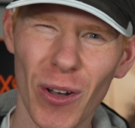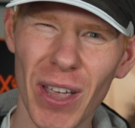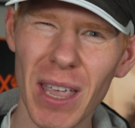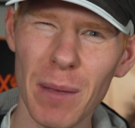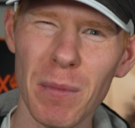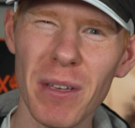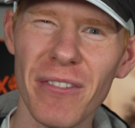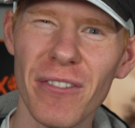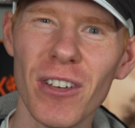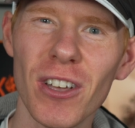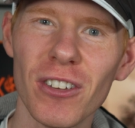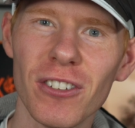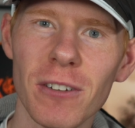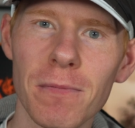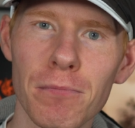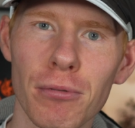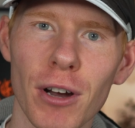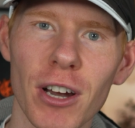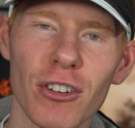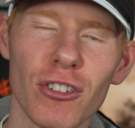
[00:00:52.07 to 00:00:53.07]
get you my first
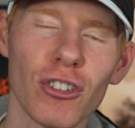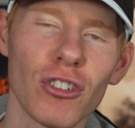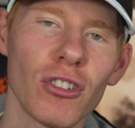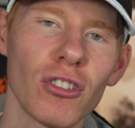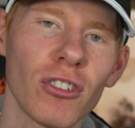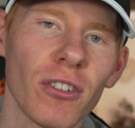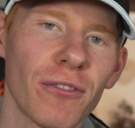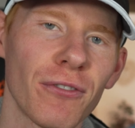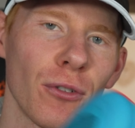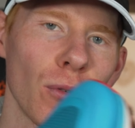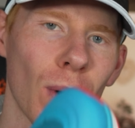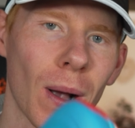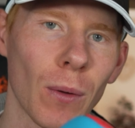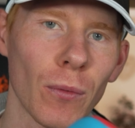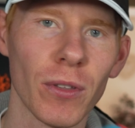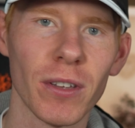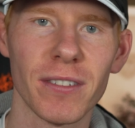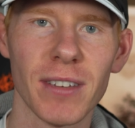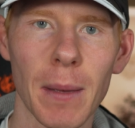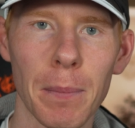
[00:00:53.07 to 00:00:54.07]
impressions throughout
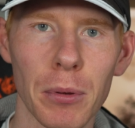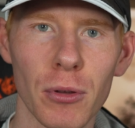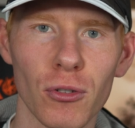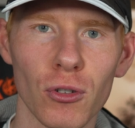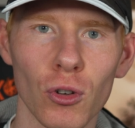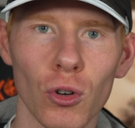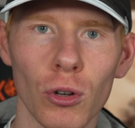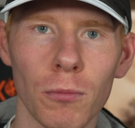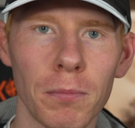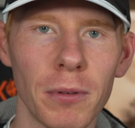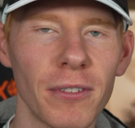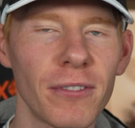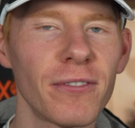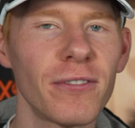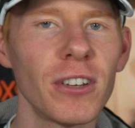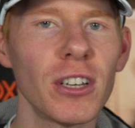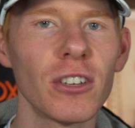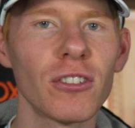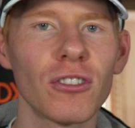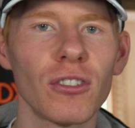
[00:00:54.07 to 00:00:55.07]
this episode, but
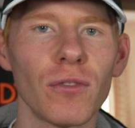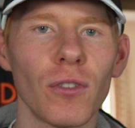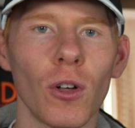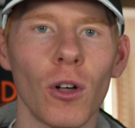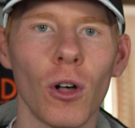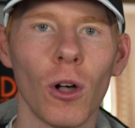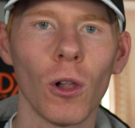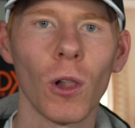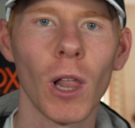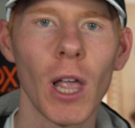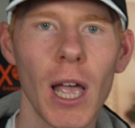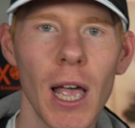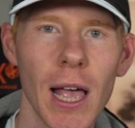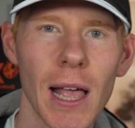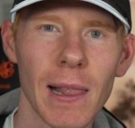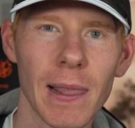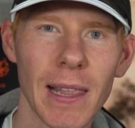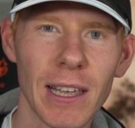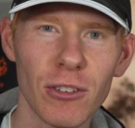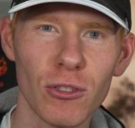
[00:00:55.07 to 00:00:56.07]
first of all,
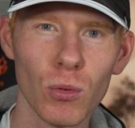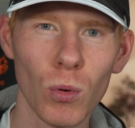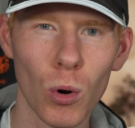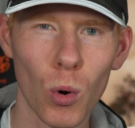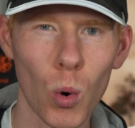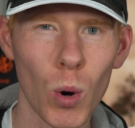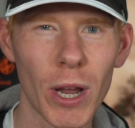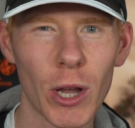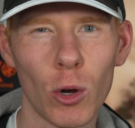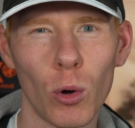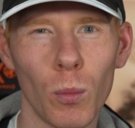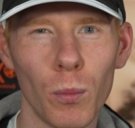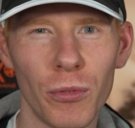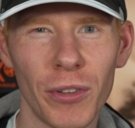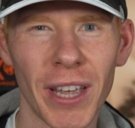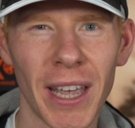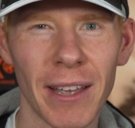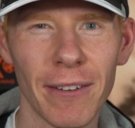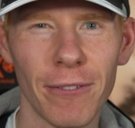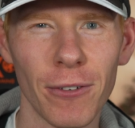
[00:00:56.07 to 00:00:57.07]
let's do a quick
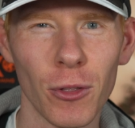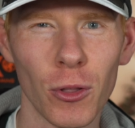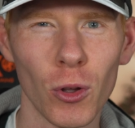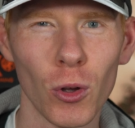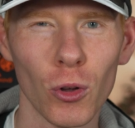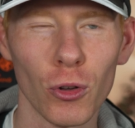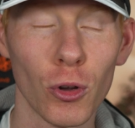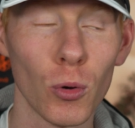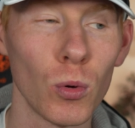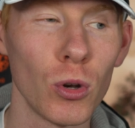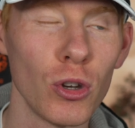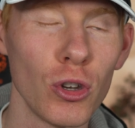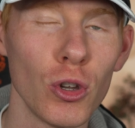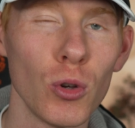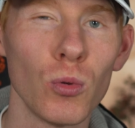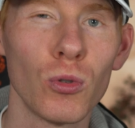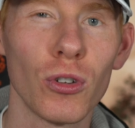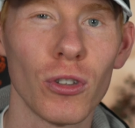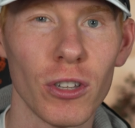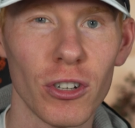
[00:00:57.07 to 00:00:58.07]
update for those who are
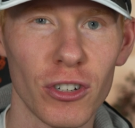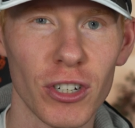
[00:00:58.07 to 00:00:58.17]
new to the